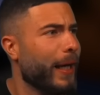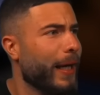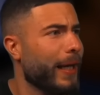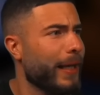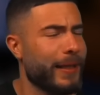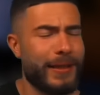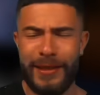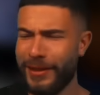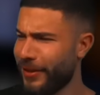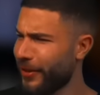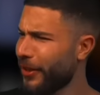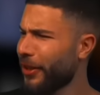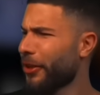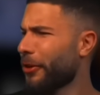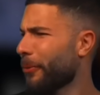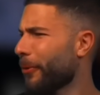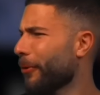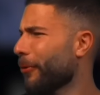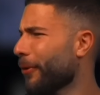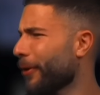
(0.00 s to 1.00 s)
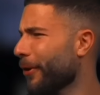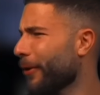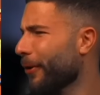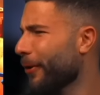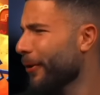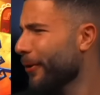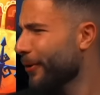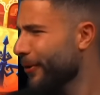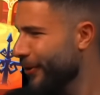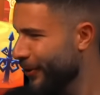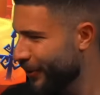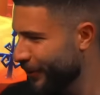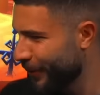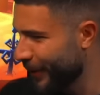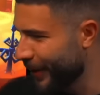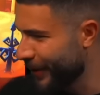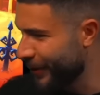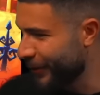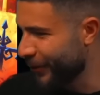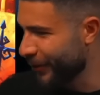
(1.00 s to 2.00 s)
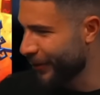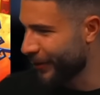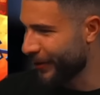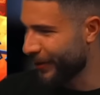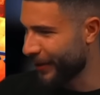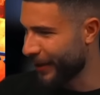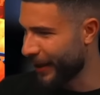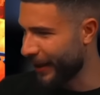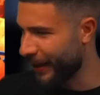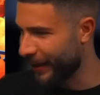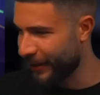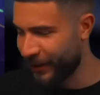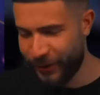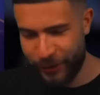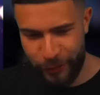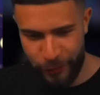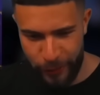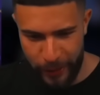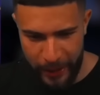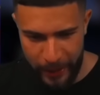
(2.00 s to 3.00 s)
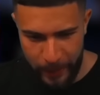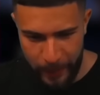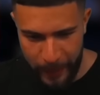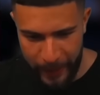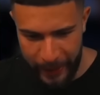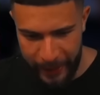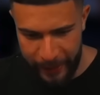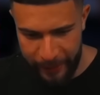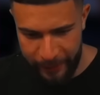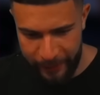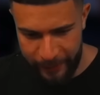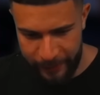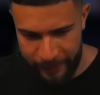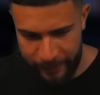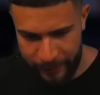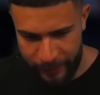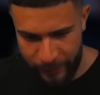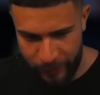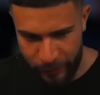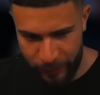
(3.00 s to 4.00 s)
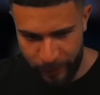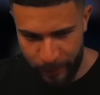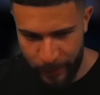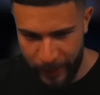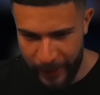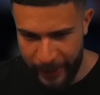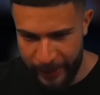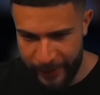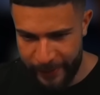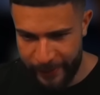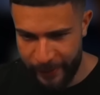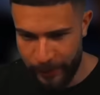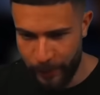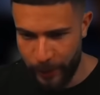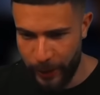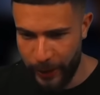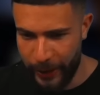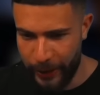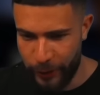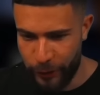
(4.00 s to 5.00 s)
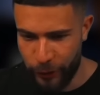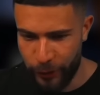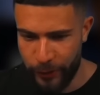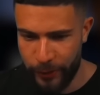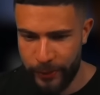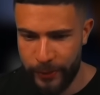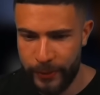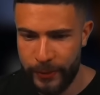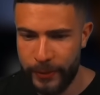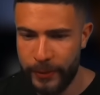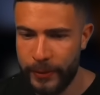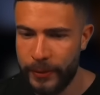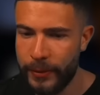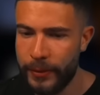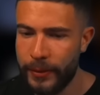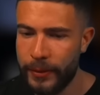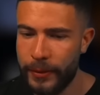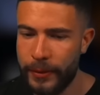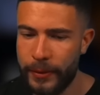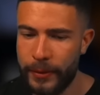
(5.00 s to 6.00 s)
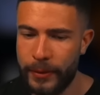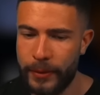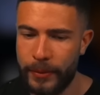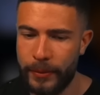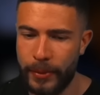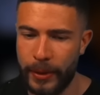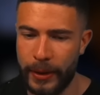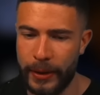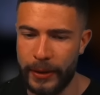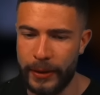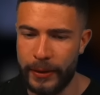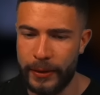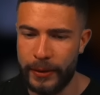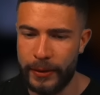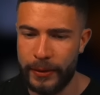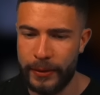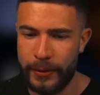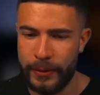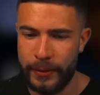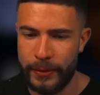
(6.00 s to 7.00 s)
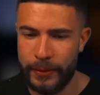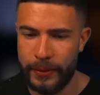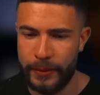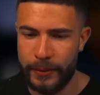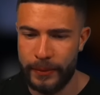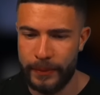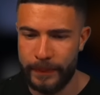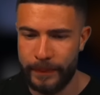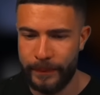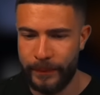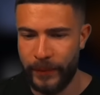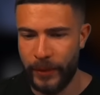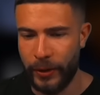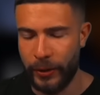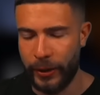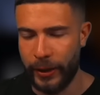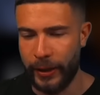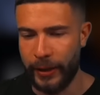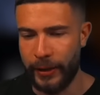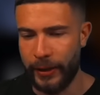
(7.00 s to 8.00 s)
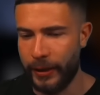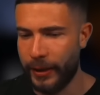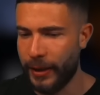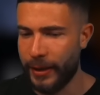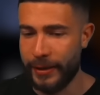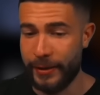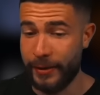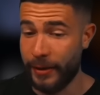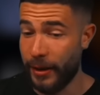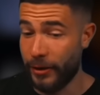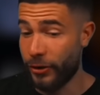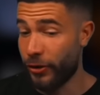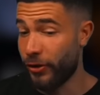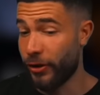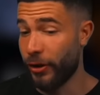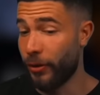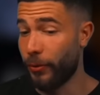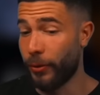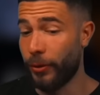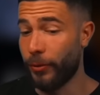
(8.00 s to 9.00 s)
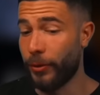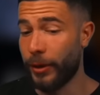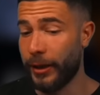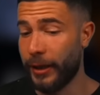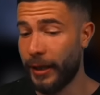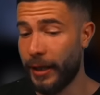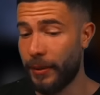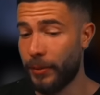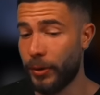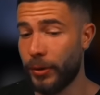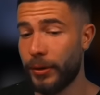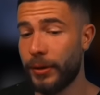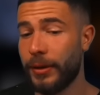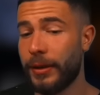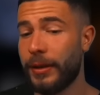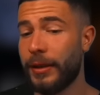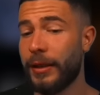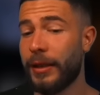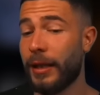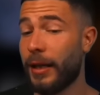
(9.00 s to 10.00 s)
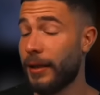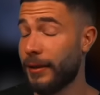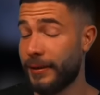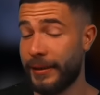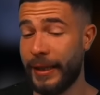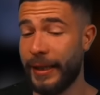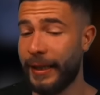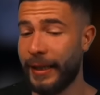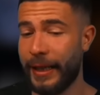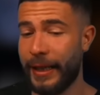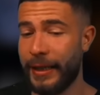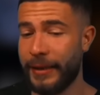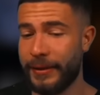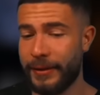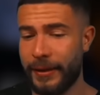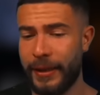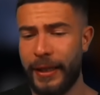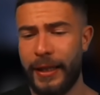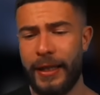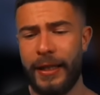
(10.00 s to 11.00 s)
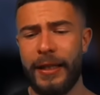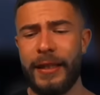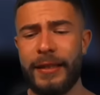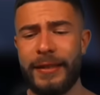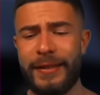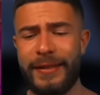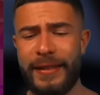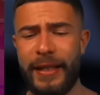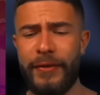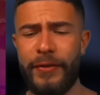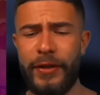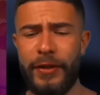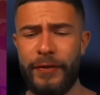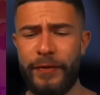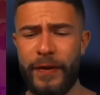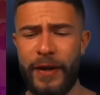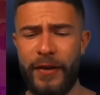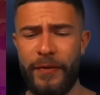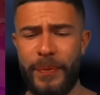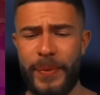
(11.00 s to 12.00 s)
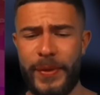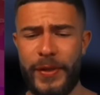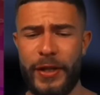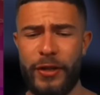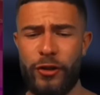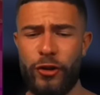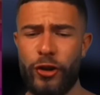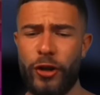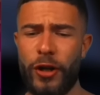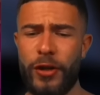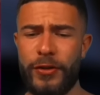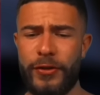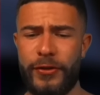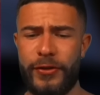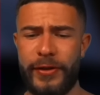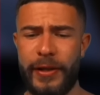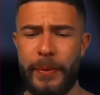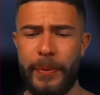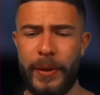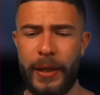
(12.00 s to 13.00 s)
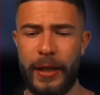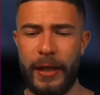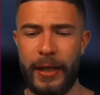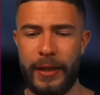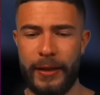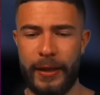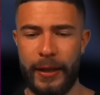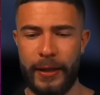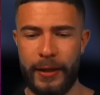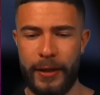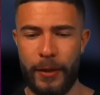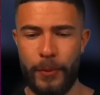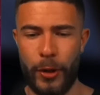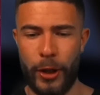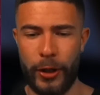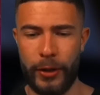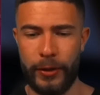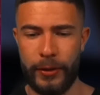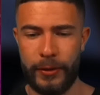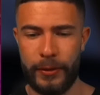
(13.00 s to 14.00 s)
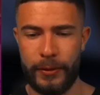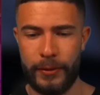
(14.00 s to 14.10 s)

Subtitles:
Is this going to be one of those where it's just like straight pain? Just pain simulation? Please. Okay, guys, I just need to win one gamble. I'll take 8. It's 75% chance or something like that. Come on.